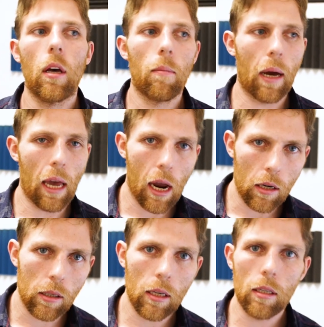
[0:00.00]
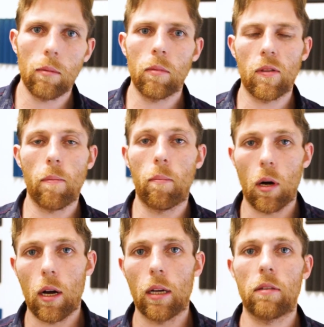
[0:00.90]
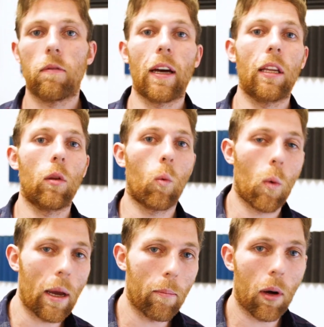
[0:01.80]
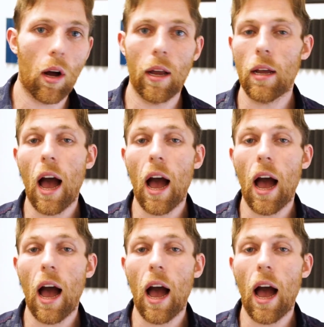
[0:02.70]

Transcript: my hair systems, the bonds, finding the right bond.